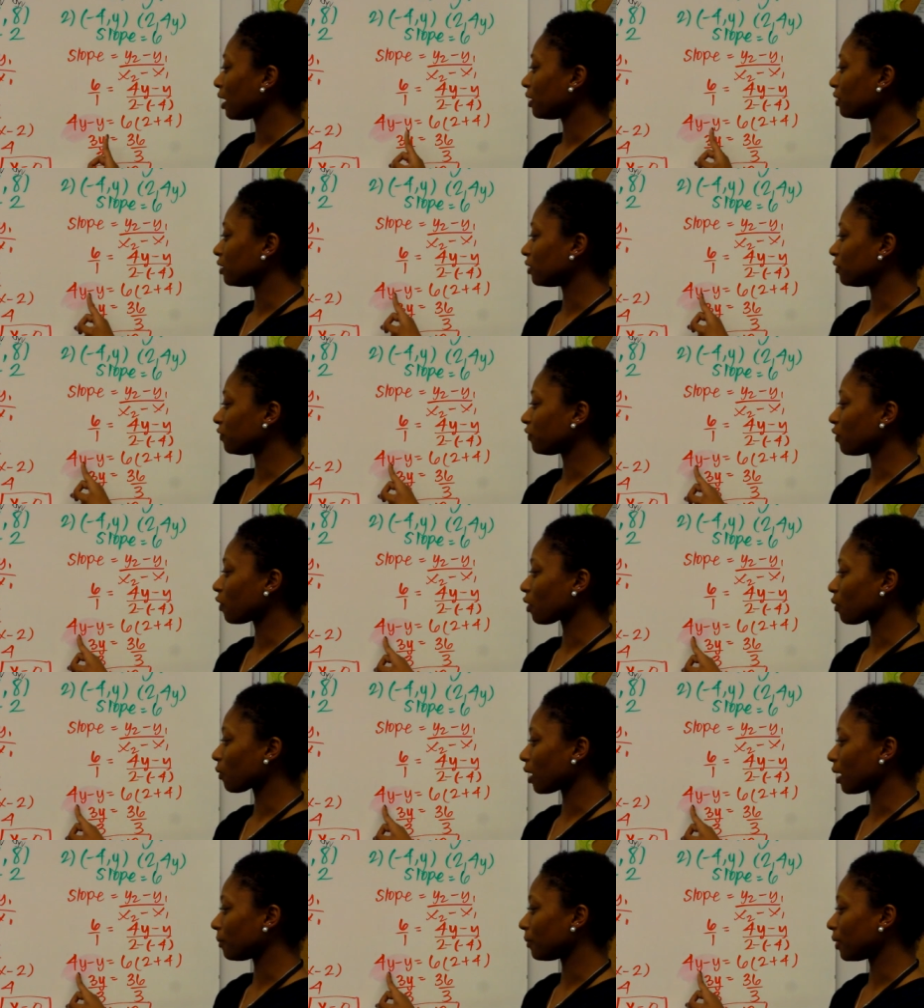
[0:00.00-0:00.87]
And then
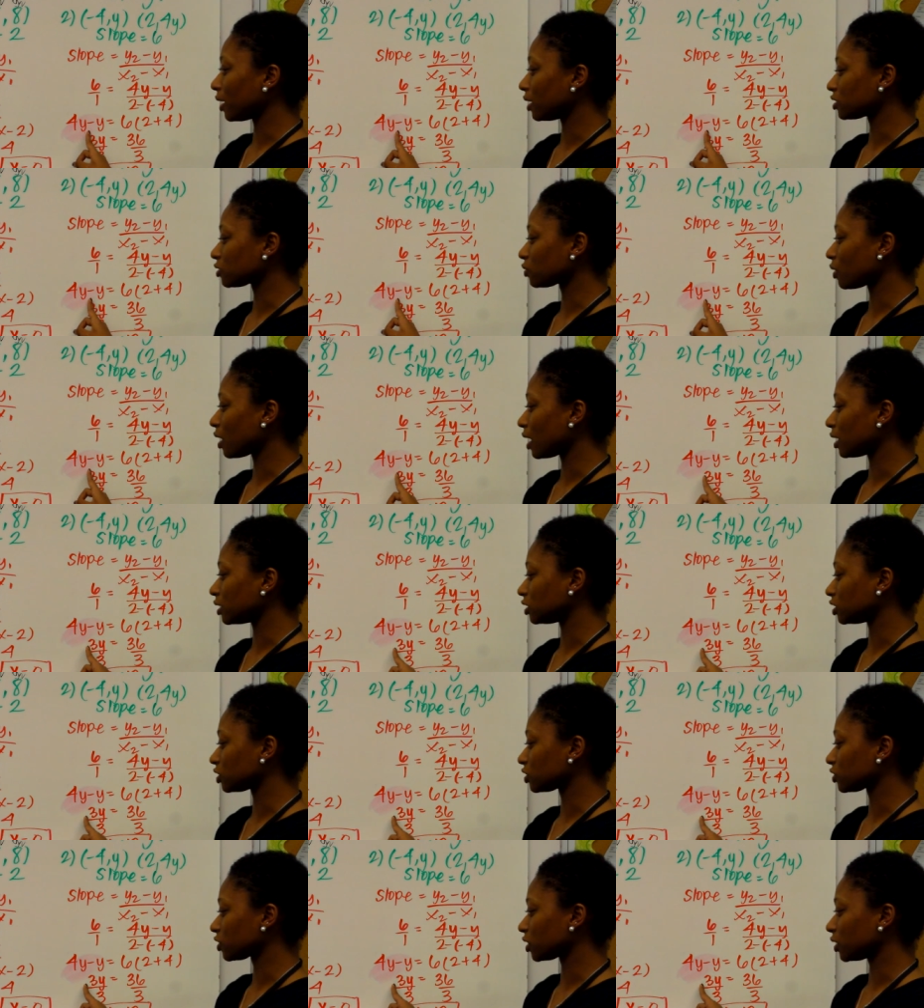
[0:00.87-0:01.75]
4y minus y
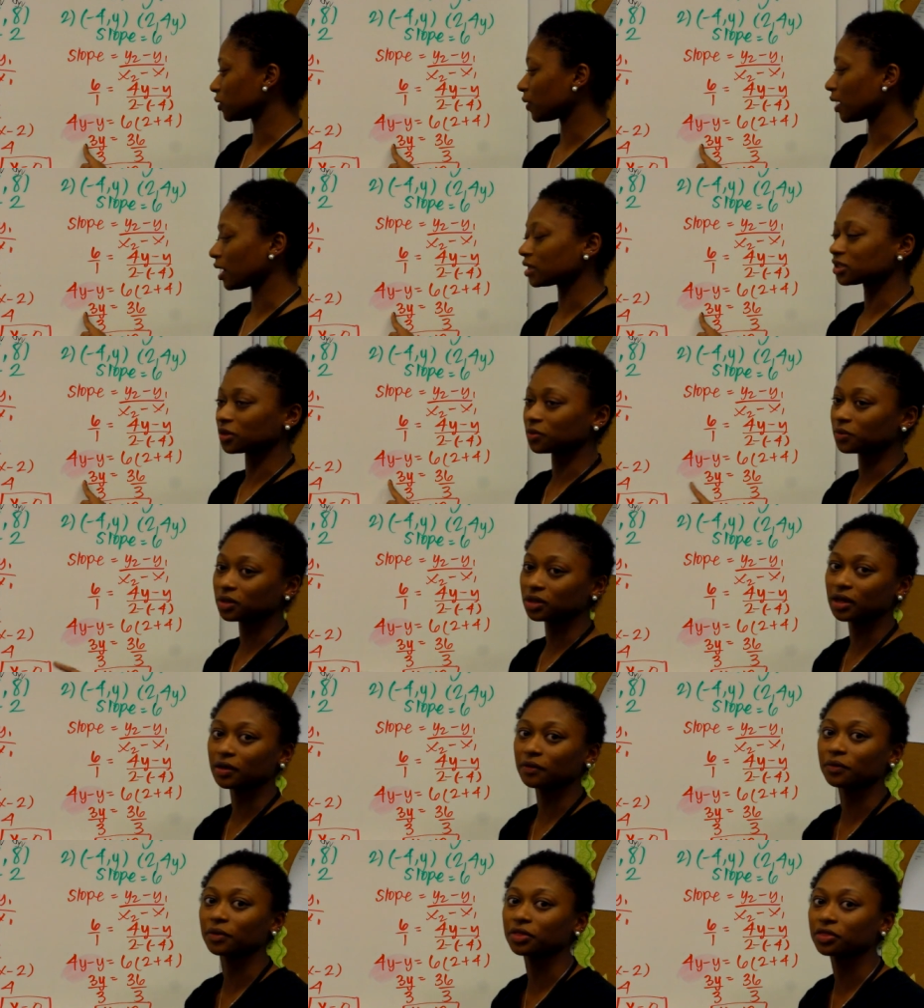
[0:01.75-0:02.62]
is just 3y. So
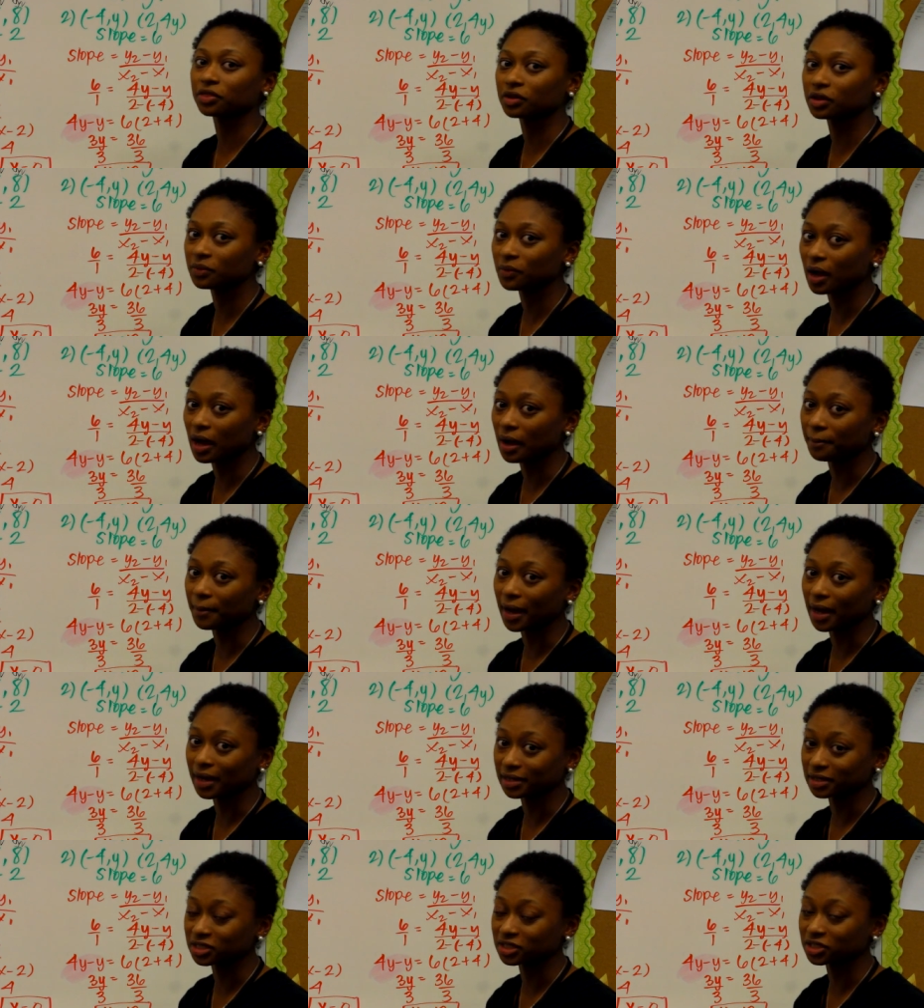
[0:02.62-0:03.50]
we're left with 3y
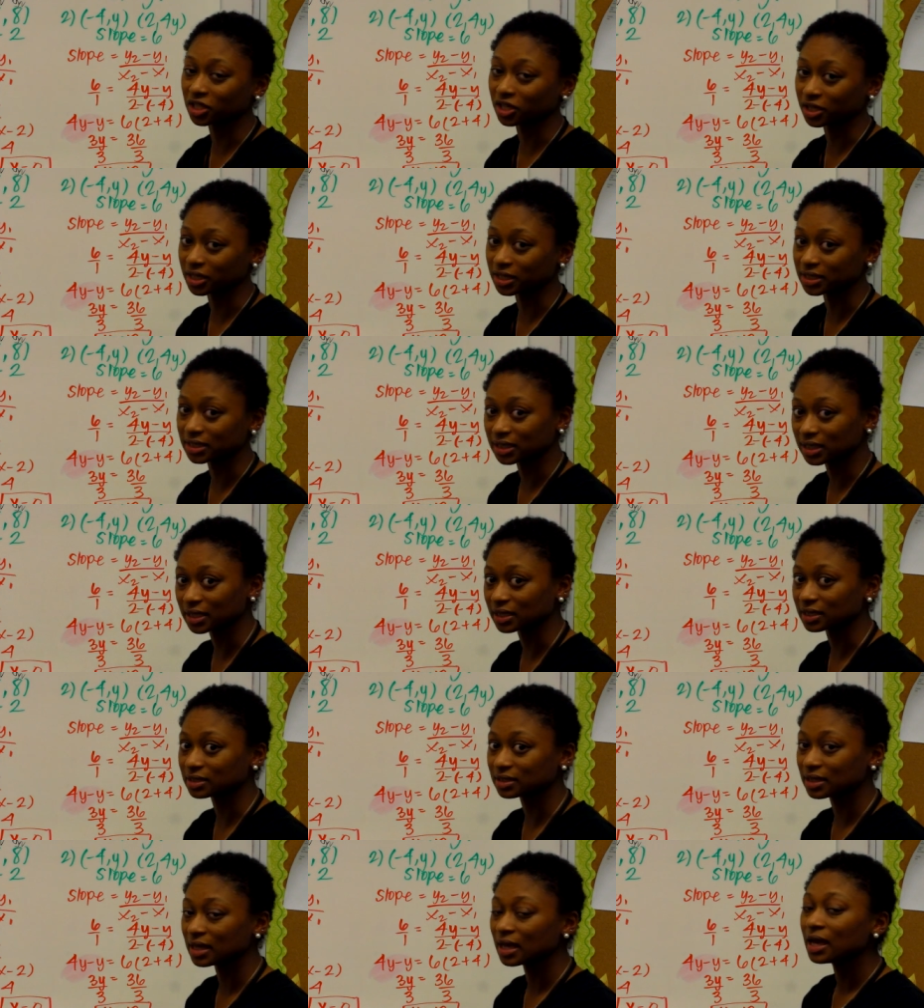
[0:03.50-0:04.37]
minus
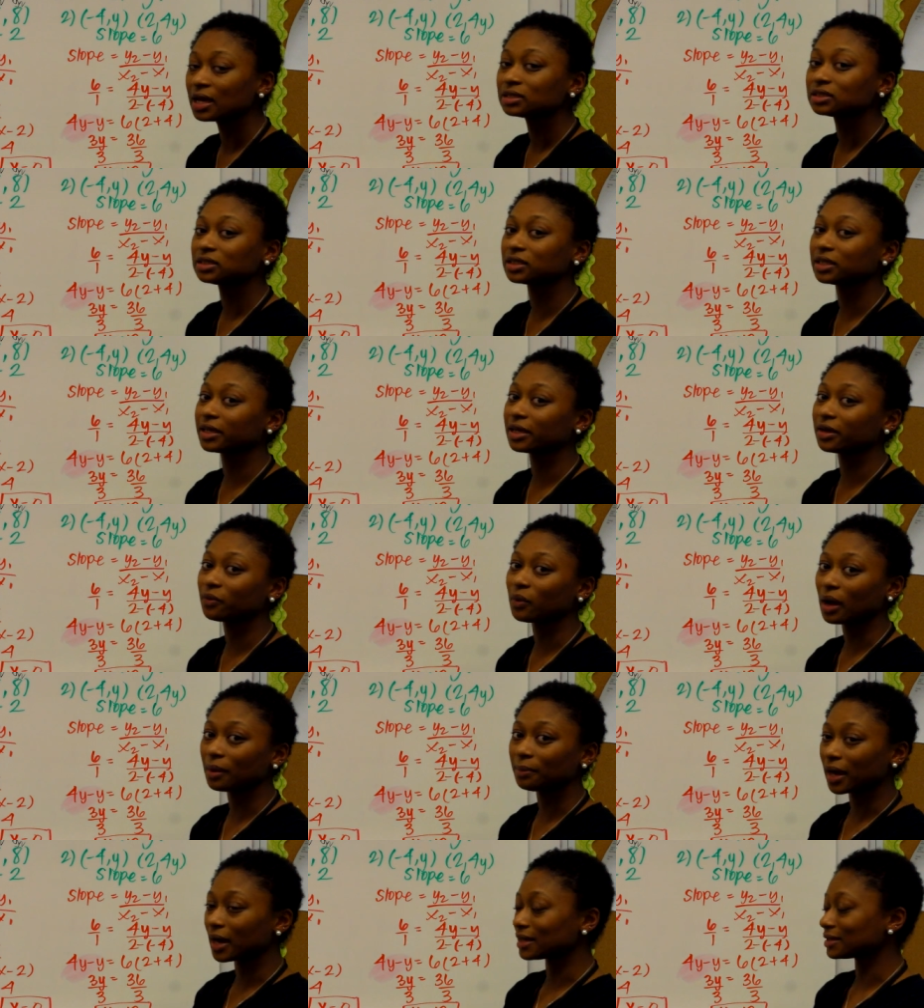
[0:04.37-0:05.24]
36. To get
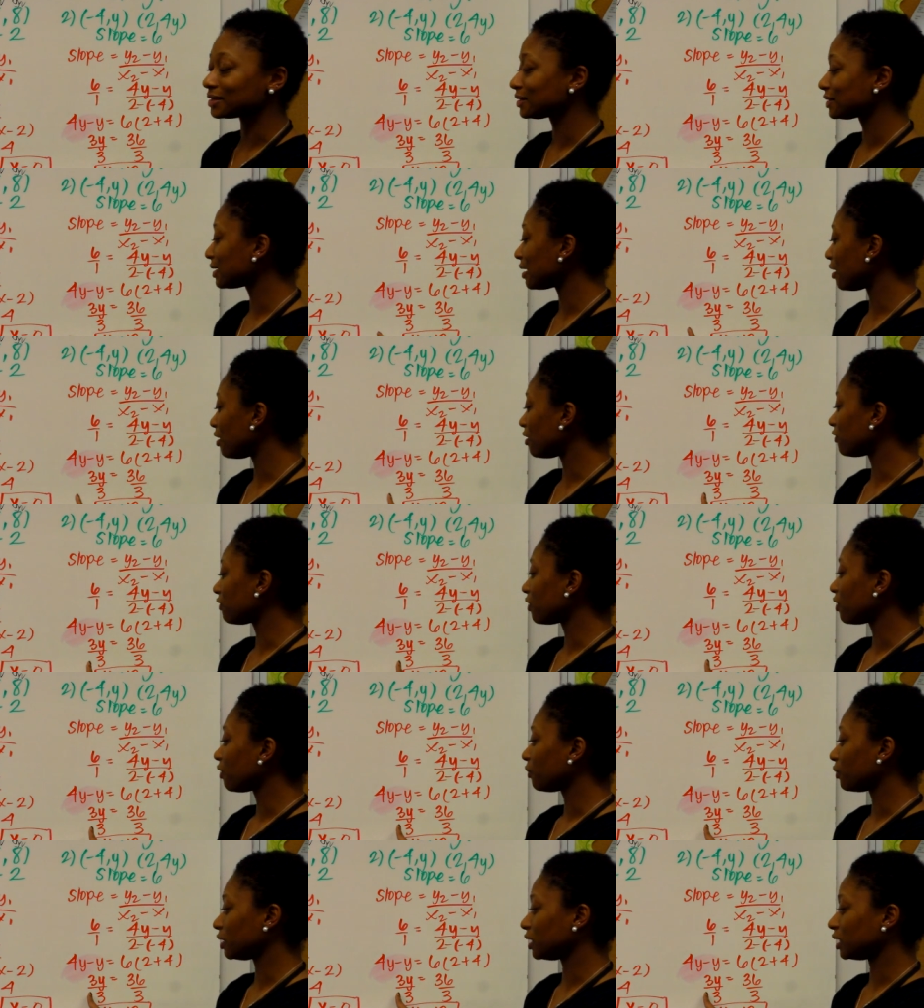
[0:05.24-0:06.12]
y by
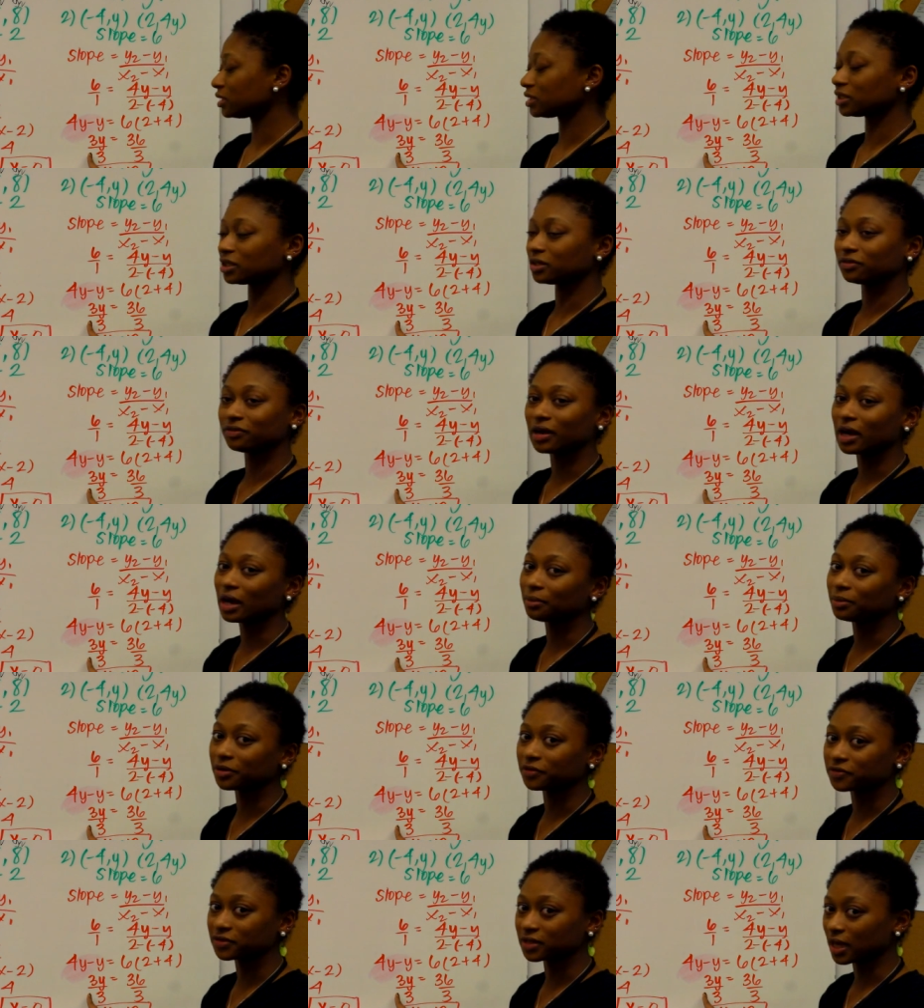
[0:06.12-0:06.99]
itself, we need to
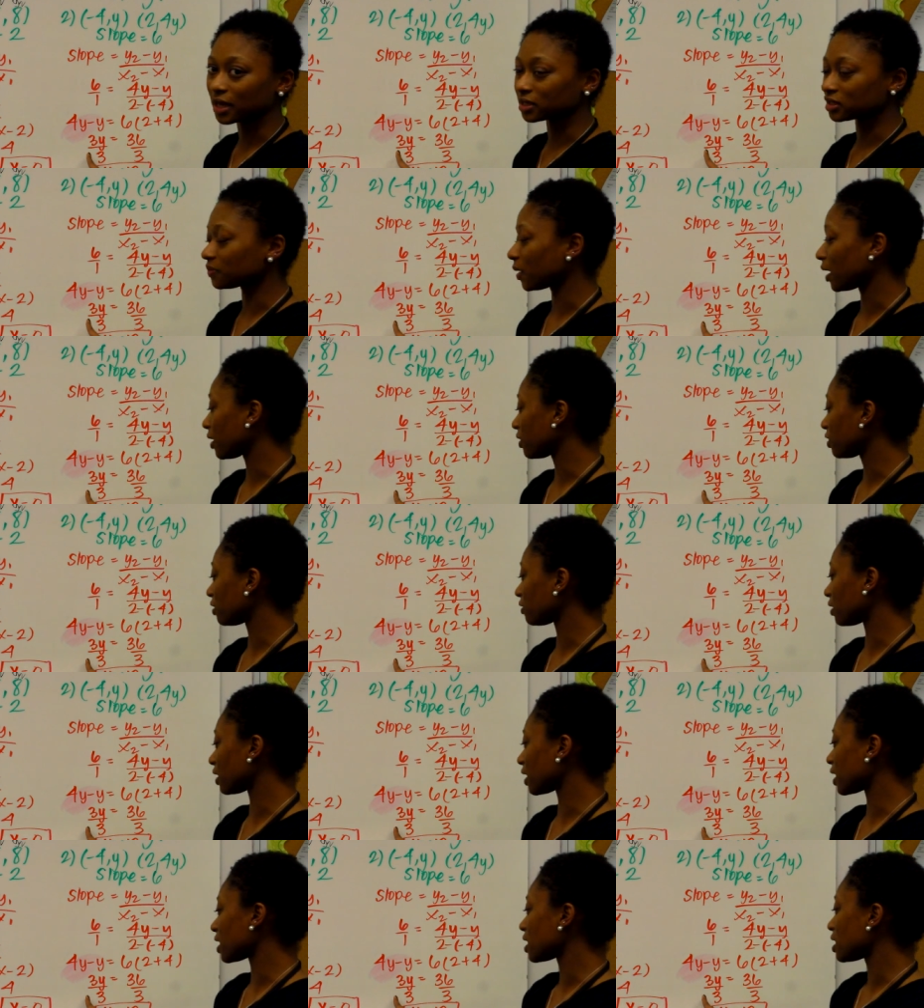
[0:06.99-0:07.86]
divide both sides by
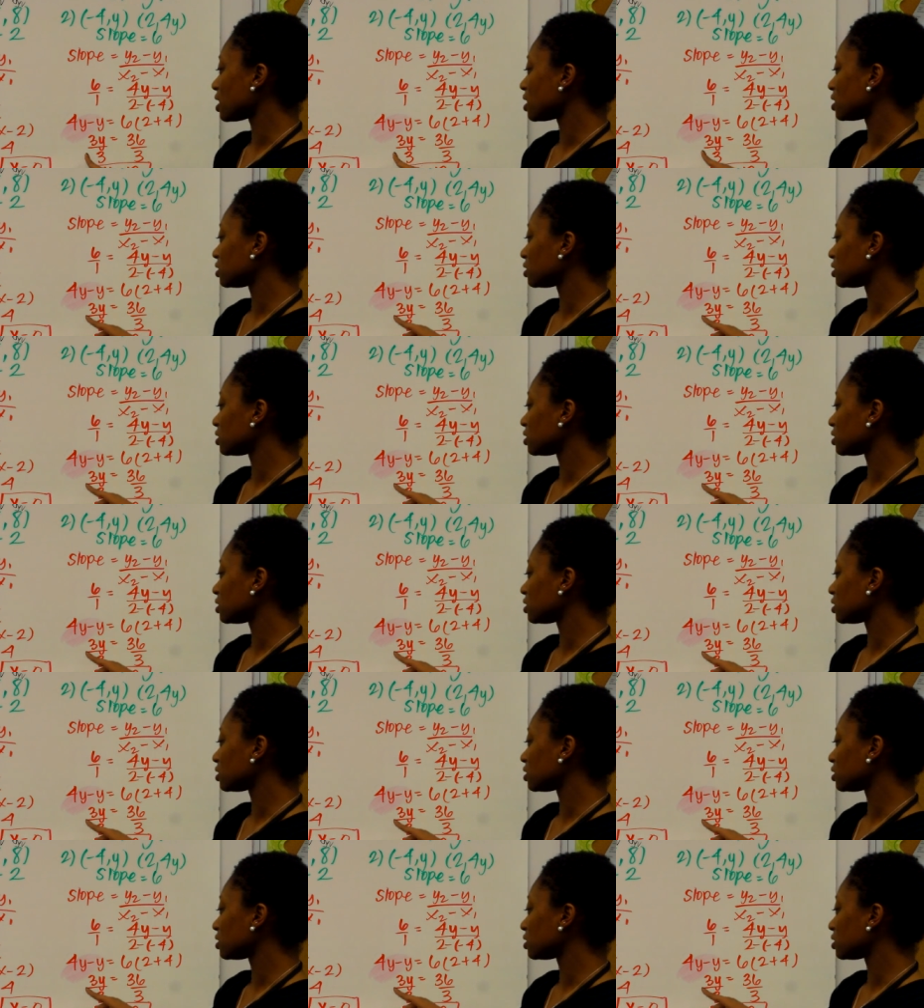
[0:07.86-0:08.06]
3.